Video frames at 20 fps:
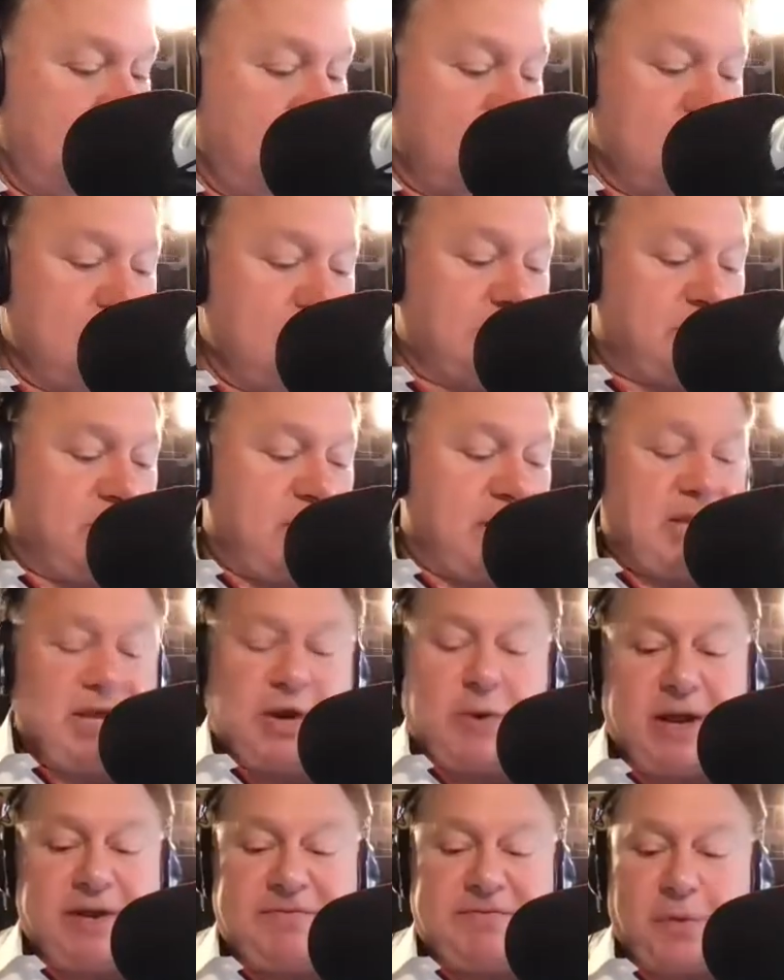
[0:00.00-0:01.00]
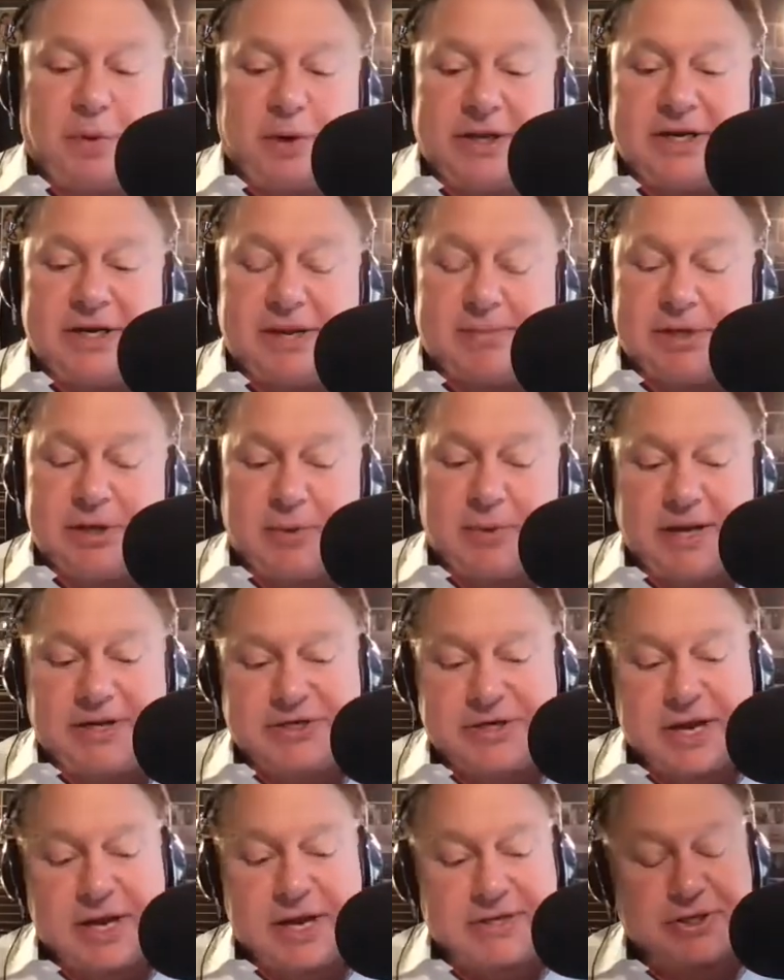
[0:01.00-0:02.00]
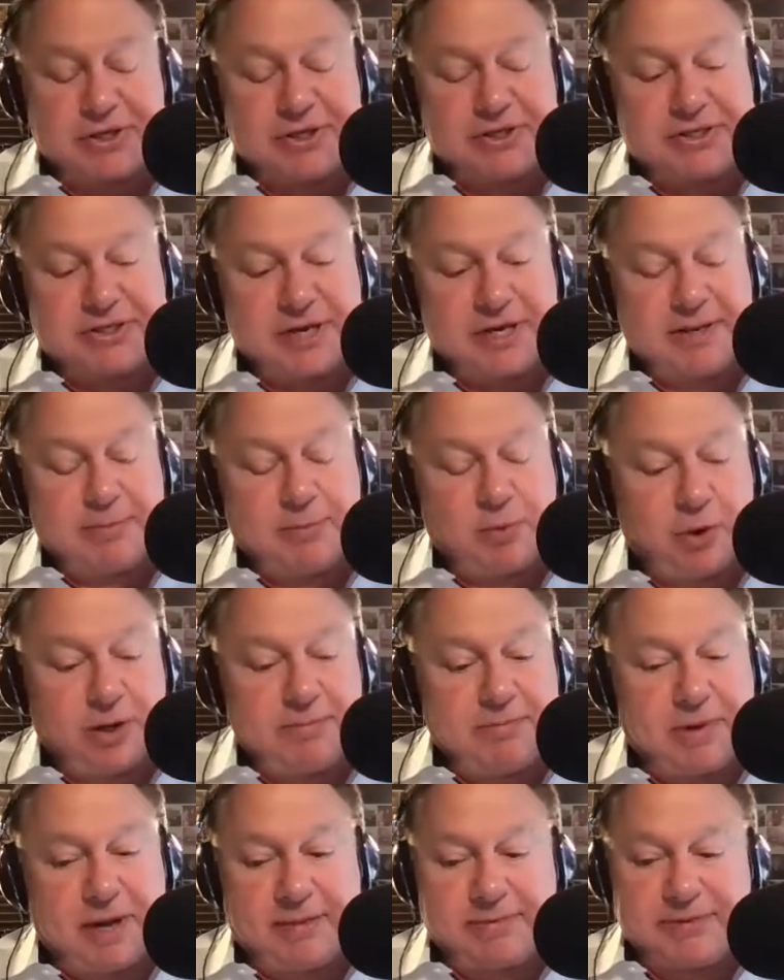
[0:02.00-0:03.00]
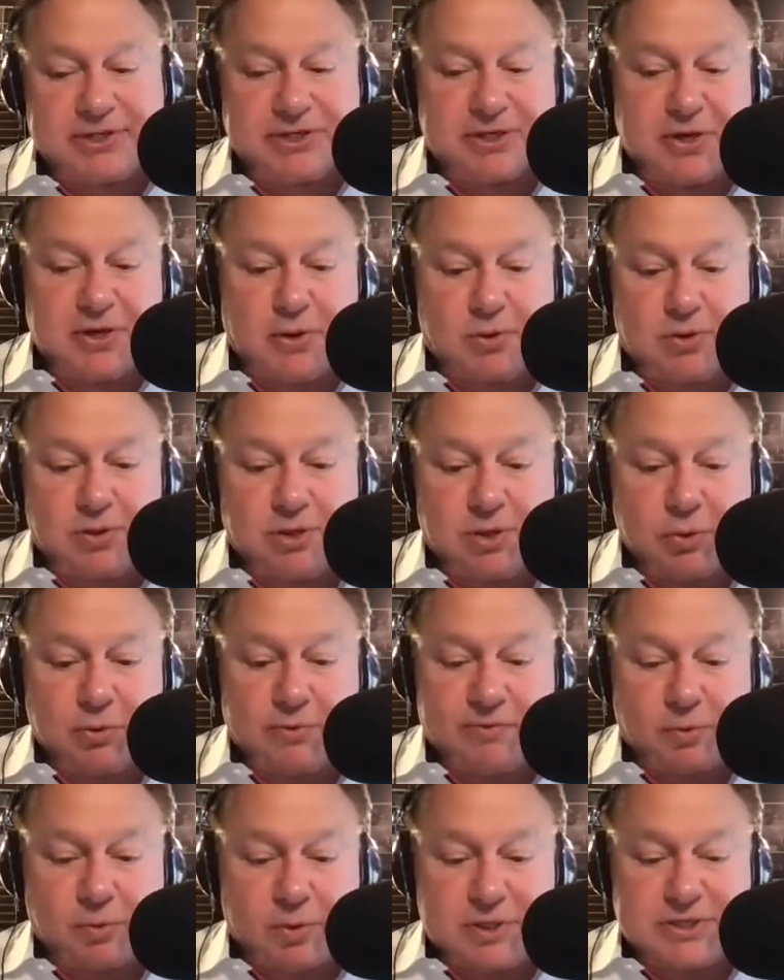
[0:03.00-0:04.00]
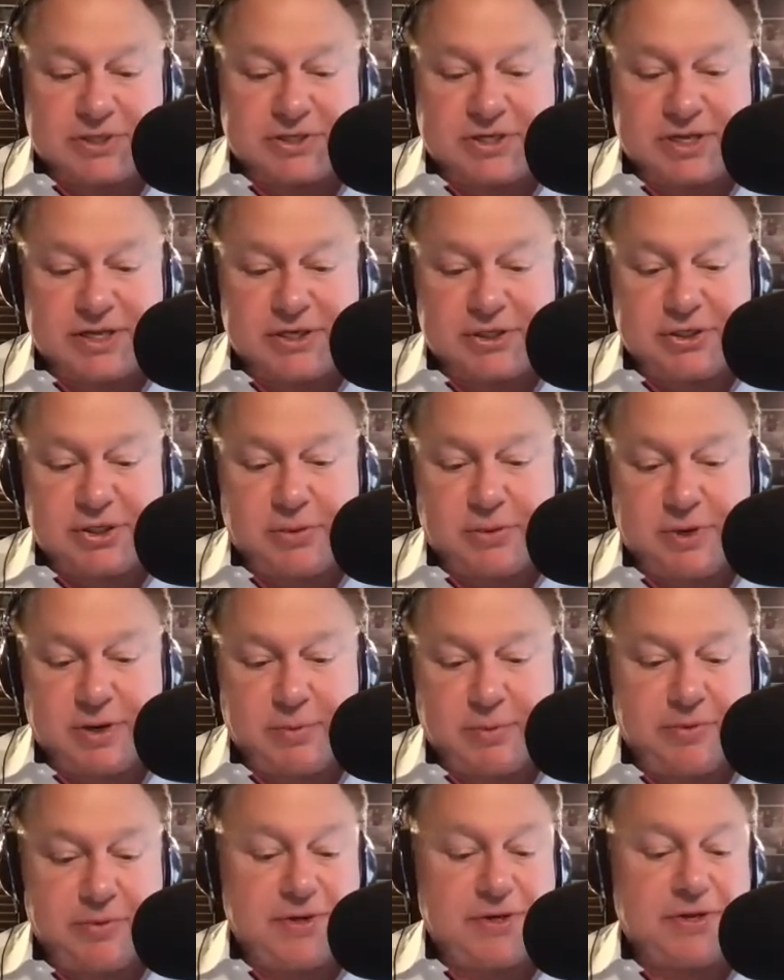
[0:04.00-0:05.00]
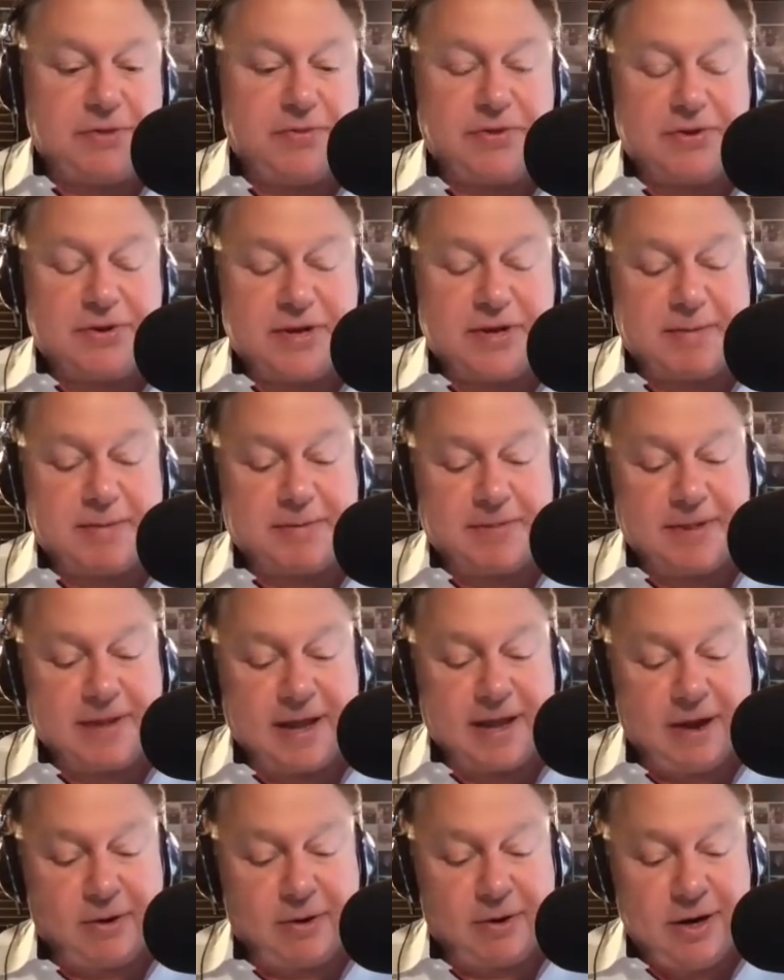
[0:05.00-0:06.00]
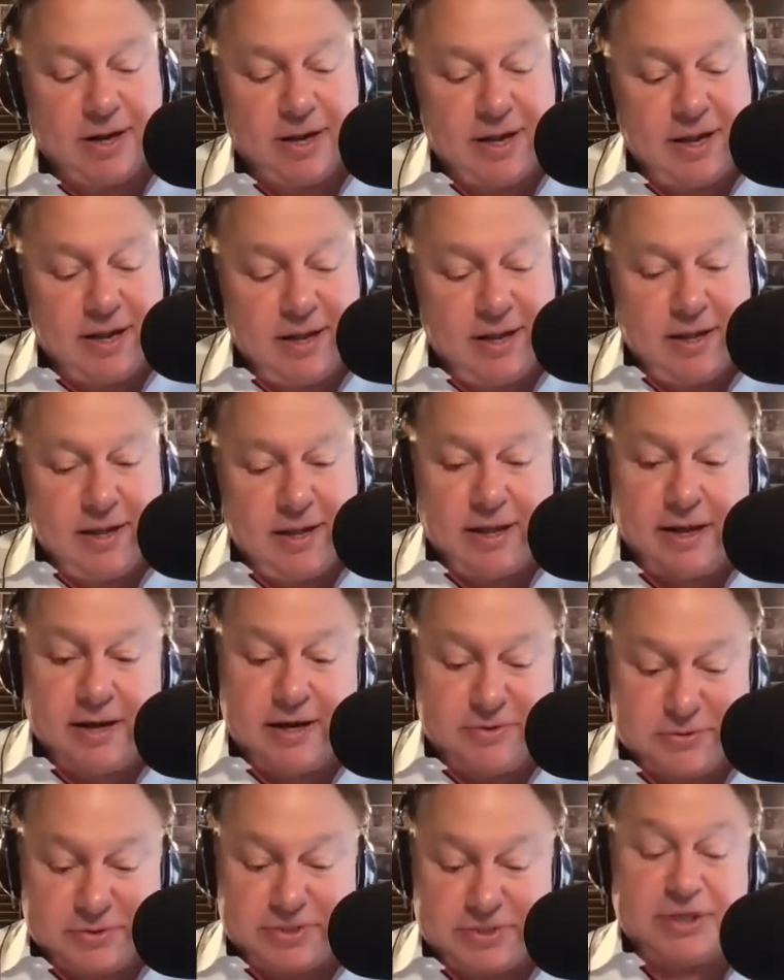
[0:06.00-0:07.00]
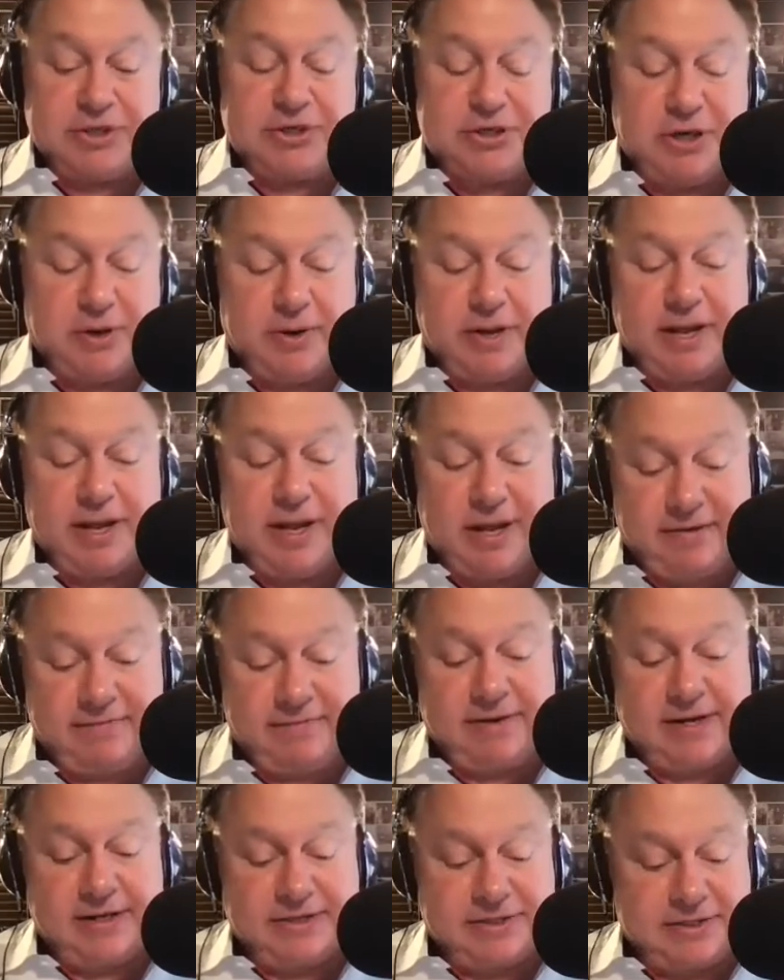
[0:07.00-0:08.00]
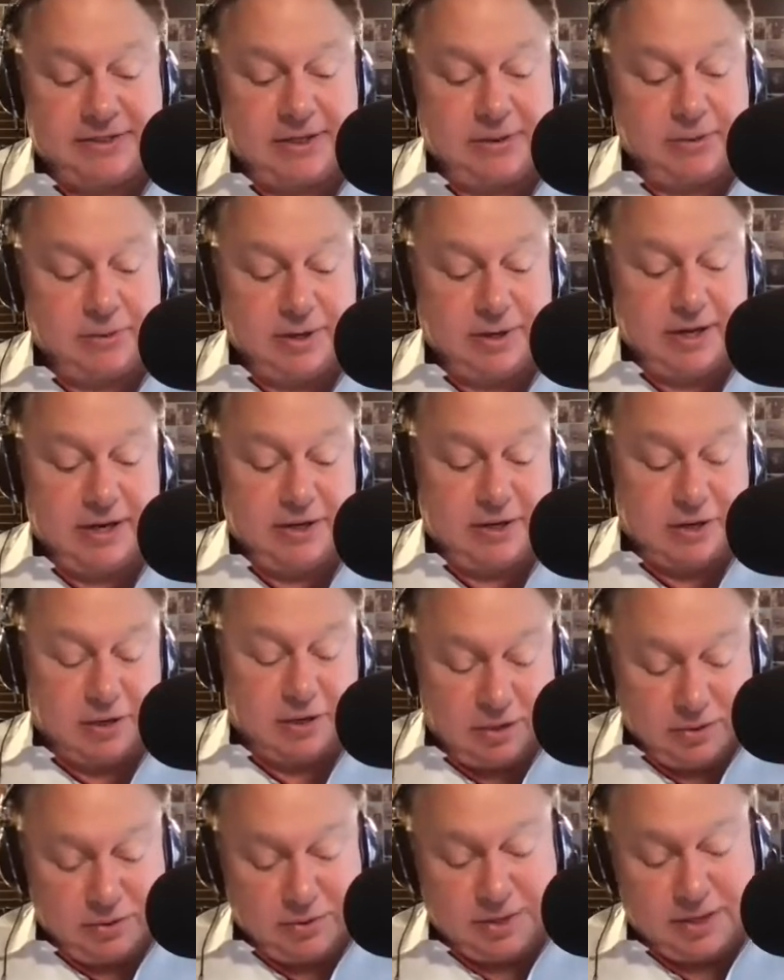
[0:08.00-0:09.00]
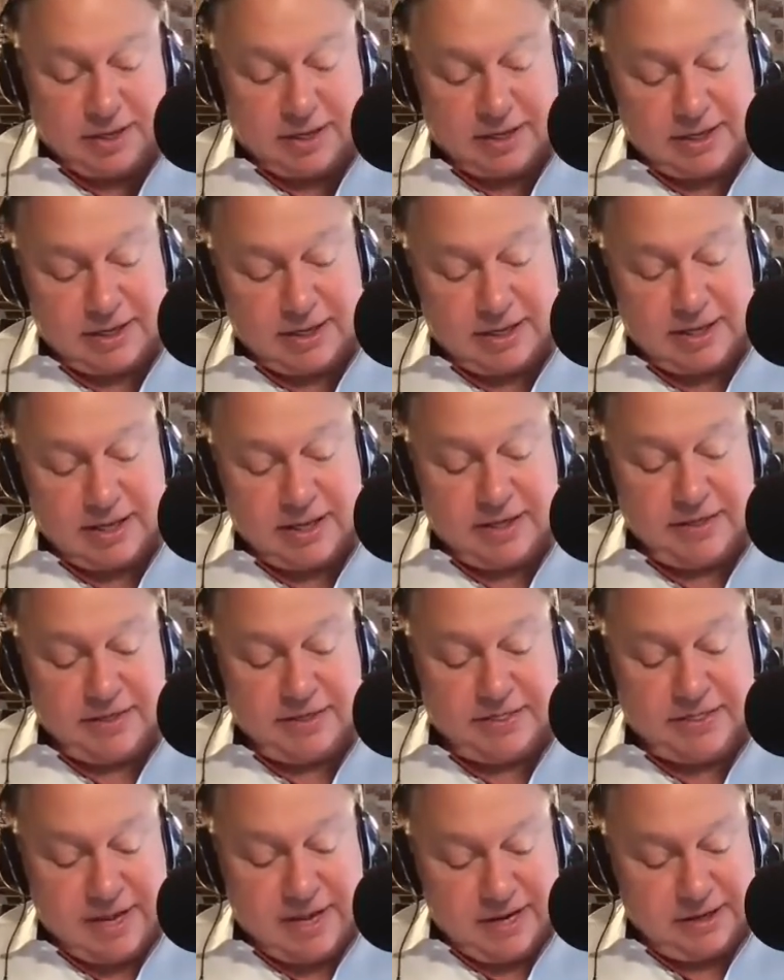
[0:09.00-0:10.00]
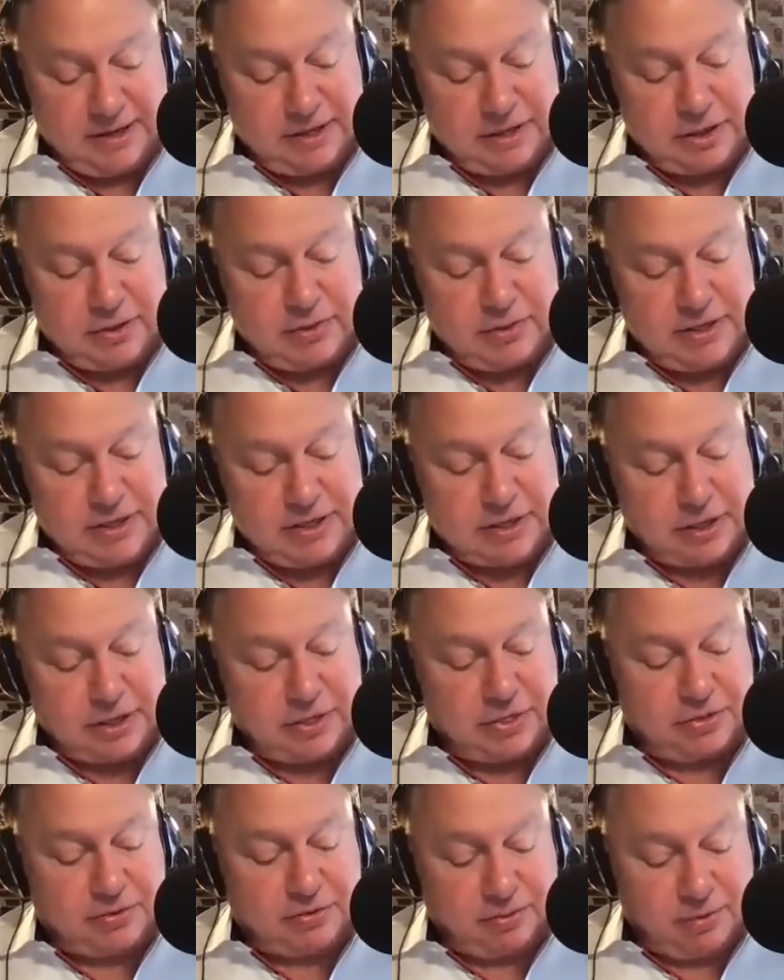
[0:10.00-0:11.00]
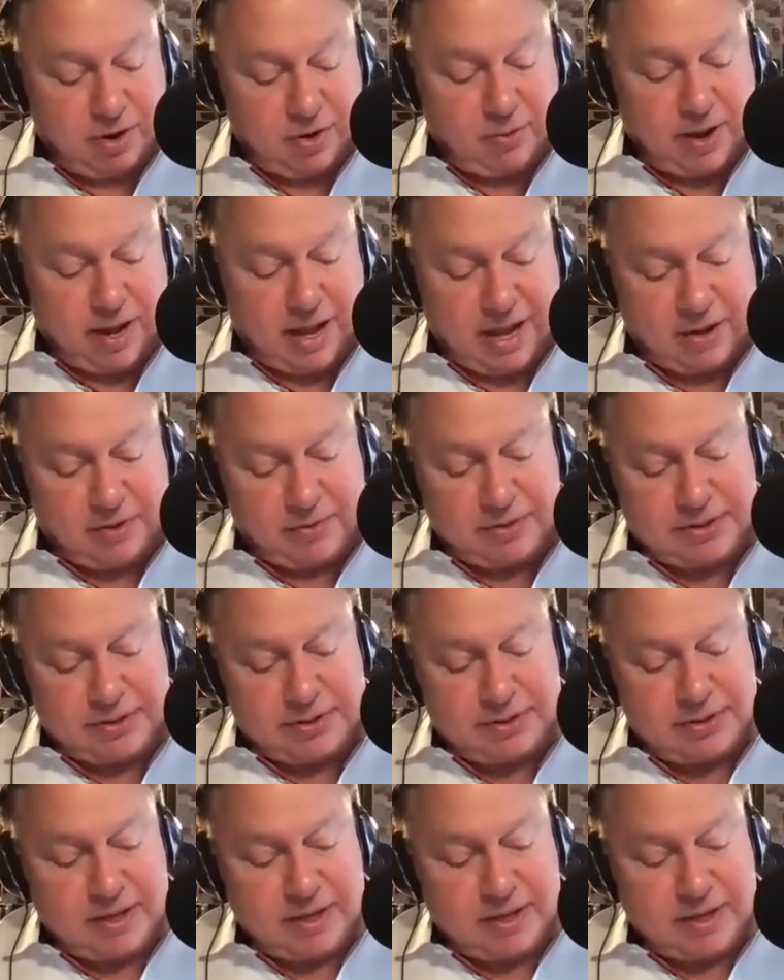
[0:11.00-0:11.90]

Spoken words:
News Radio 840 WHAS. Good Sunday morning. Bob Sokoler, Louisville Real Estate Show, here with you to the top of the hour. An interesting show ahead of us, including things you need to throw out